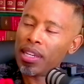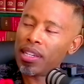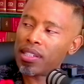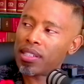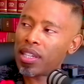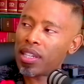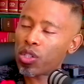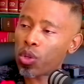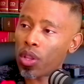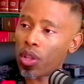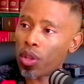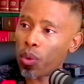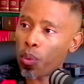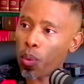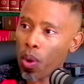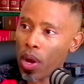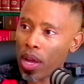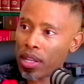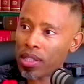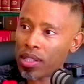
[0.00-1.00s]
He says, on the
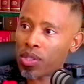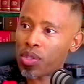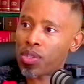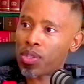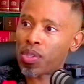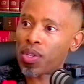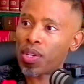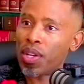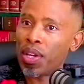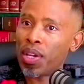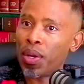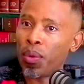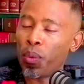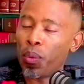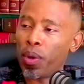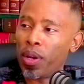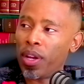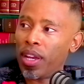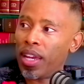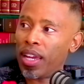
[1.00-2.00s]
ones
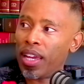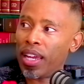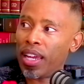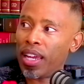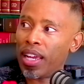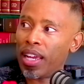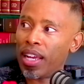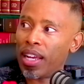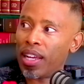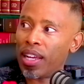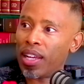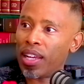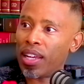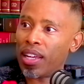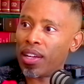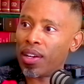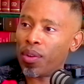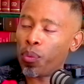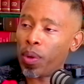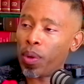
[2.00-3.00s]
where, uh,
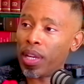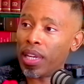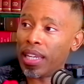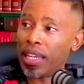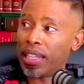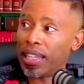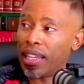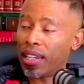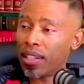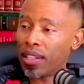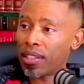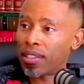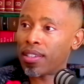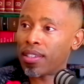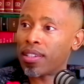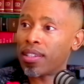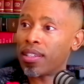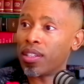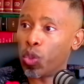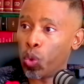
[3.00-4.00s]
uh, uh, where he
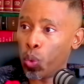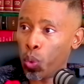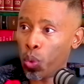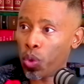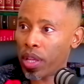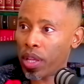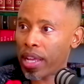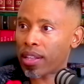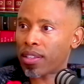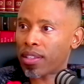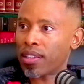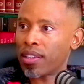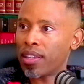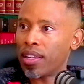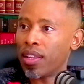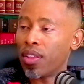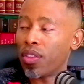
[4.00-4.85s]
didn't do that,